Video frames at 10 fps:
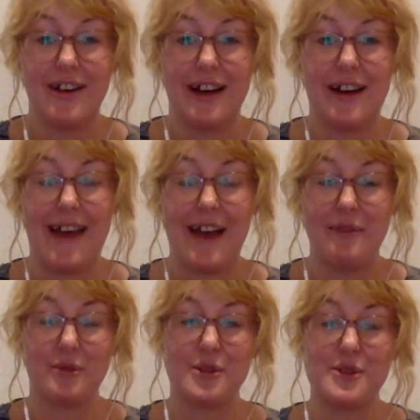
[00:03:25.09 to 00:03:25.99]
And then
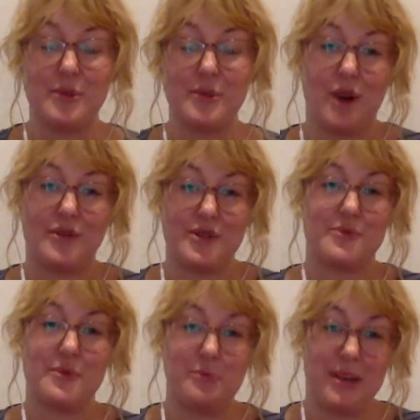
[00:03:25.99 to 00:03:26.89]
afterwards, we often
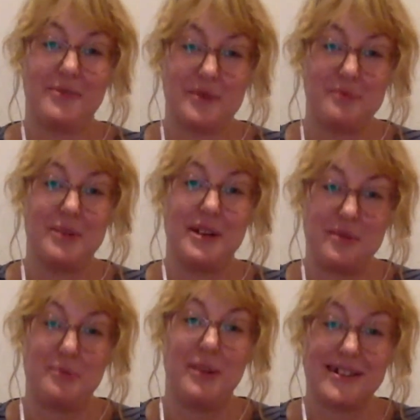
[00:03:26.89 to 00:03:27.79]
just repeat
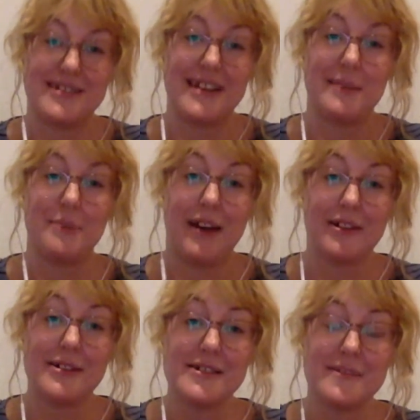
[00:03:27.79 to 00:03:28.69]
the same
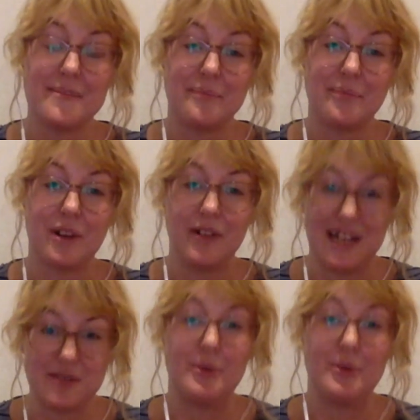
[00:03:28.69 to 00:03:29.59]
patterns
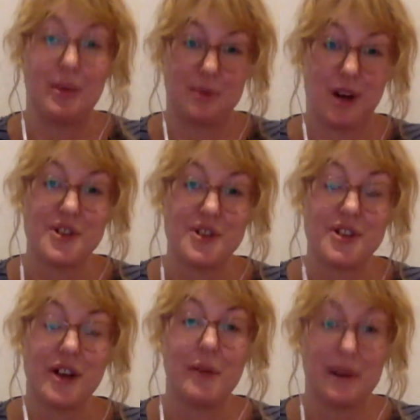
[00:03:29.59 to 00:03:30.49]
unless we become conscious
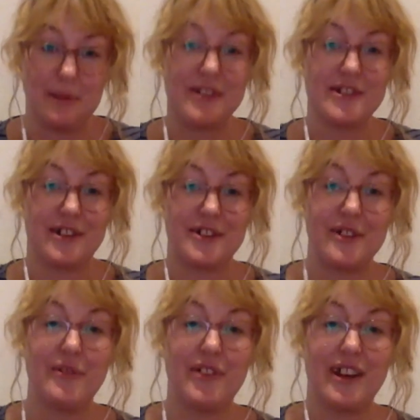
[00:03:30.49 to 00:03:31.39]
of them and we can start
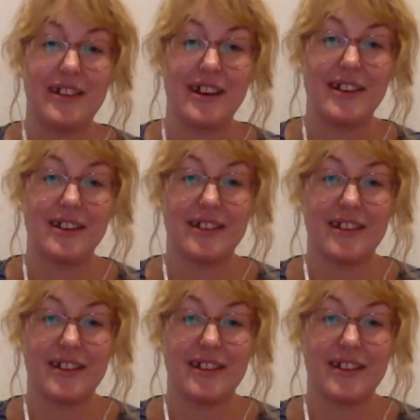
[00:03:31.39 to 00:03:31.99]
shifting things.